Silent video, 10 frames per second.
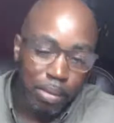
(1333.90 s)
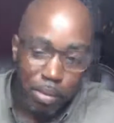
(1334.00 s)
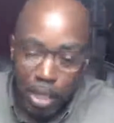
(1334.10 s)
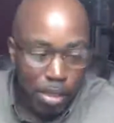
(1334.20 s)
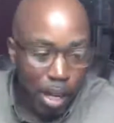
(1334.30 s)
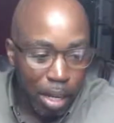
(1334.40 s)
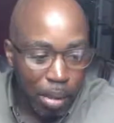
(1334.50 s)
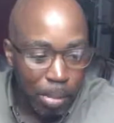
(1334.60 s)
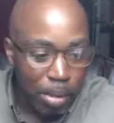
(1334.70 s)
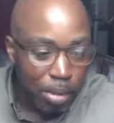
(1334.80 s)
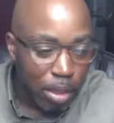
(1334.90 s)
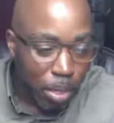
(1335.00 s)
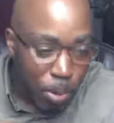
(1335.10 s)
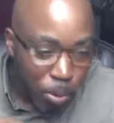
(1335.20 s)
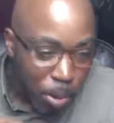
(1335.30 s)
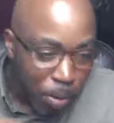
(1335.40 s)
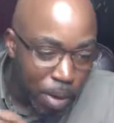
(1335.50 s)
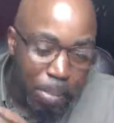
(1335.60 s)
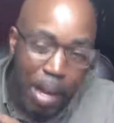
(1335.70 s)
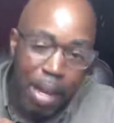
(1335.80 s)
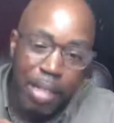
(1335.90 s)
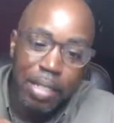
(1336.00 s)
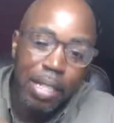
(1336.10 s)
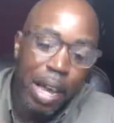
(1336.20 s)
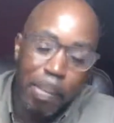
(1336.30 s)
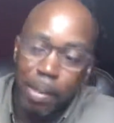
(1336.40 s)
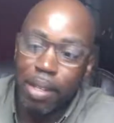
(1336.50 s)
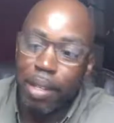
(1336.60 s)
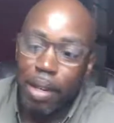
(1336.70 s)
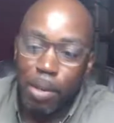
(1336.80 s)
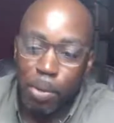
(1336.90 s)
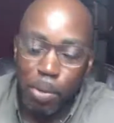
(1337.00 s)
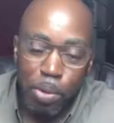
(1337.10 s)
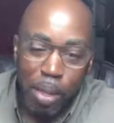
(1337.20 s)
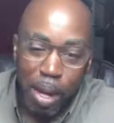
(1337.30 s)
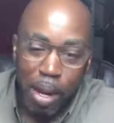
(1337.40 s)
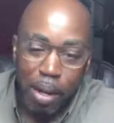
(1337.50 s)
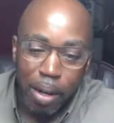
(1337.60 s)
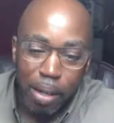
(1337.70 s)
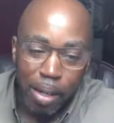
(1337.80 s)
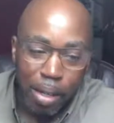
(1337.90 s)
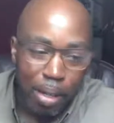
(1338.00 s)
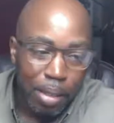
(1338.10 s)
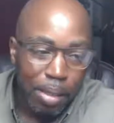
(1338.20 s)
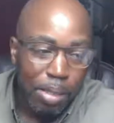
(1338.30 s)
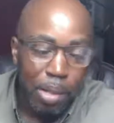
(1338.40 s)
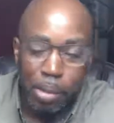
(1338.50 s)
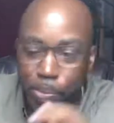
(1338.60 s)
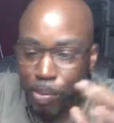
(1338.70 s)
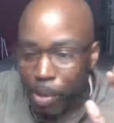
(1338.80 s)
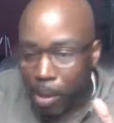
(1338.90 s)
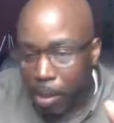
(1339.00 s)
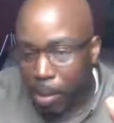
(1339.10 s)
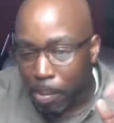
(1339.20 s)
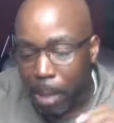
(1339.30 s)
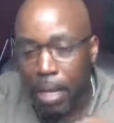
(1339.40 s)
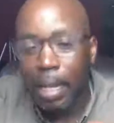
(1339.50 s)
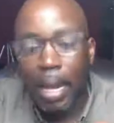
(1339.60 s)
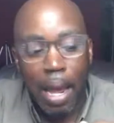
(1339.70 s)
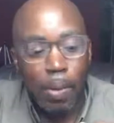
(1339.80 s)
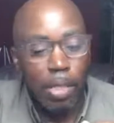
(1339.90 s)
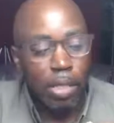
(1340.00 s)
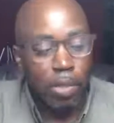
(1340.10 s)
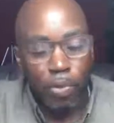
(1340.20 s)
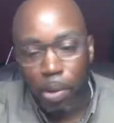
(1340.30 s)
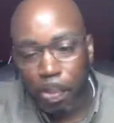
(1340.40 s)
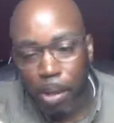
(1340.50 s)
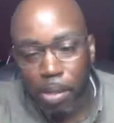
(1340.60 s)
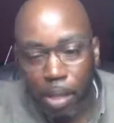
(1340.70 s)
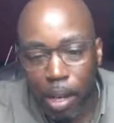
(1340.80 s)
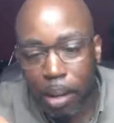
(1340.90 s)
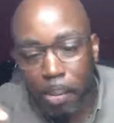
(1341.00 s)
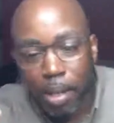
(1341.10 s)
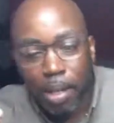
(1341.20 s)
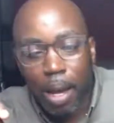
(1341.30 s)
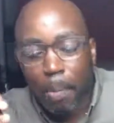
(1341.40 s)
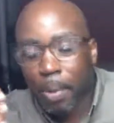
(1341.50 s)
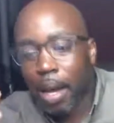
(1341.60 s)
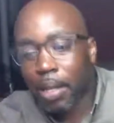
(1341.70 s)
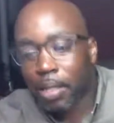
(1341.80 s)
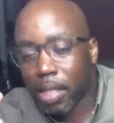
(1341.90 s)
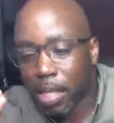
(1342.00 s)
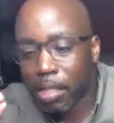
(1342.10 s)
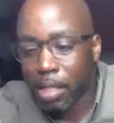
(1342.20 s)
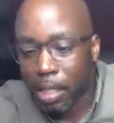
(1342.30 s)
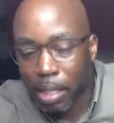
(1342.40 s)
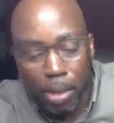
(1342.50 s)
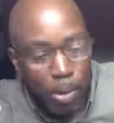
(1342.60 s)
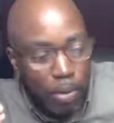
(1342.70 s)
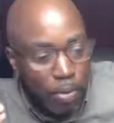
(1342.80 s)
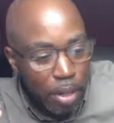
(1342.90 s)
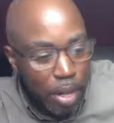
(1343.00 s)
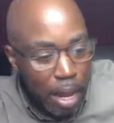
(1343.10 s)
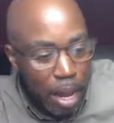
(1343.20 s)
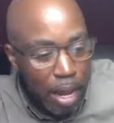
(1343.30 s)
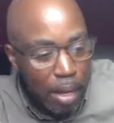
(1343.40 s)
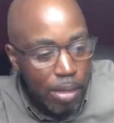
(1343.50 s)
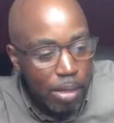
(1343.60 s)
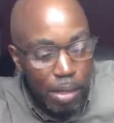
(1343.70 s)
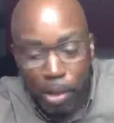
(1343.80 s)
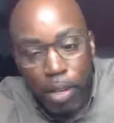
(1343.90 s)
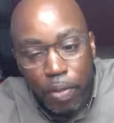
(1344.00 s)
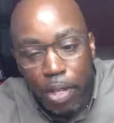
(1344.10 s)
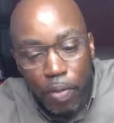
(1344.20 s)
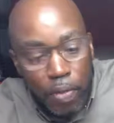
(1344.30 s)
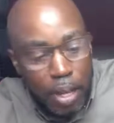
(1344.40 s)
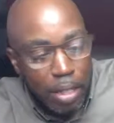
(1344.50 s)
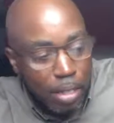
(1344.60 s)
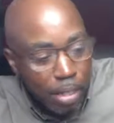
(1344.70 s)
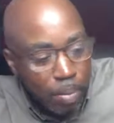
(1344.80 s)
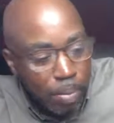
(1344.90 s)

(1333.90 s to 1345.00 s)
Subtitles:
That's all I'm doing. Throwing my excitement through the air. And so make allowances for a person like me. I'm not intentionally going for your eyes or even your face.